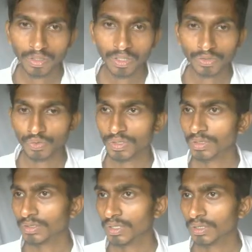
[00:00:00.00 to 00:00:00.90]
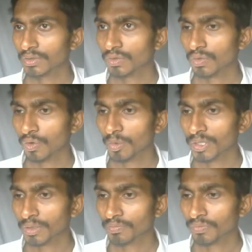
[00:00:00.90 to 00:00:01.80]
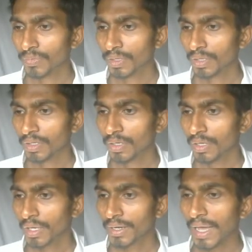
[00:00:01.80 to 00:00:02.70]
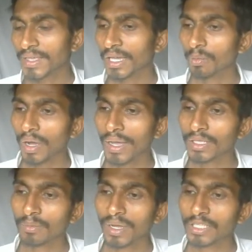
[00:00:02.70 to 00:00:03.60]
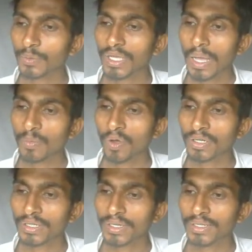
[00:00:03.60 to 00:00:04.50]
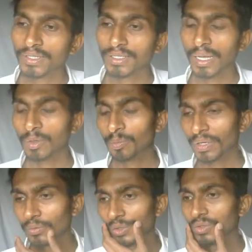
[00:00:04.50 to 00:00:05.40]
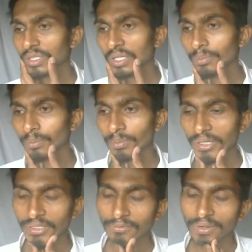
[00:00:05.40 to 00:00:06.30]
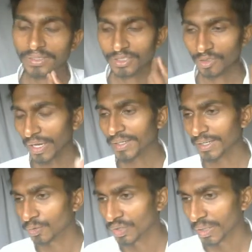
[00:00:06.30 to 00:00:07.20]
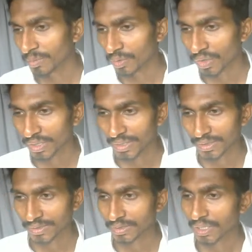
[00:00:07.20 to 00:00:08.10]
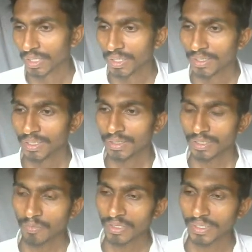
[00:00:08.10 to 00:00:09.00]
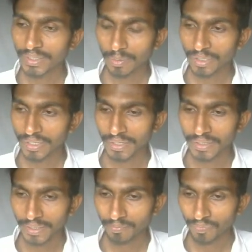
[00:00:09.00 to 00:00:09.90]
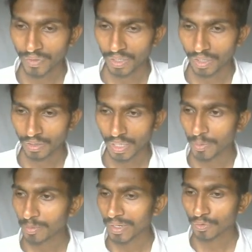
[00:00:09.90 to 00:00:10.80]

So this is done. Open them. And I by the way, I'm not rendering, I mean previewing the PDF files and all. I can do that, but okay, that is something that can be done anytime. Coming back to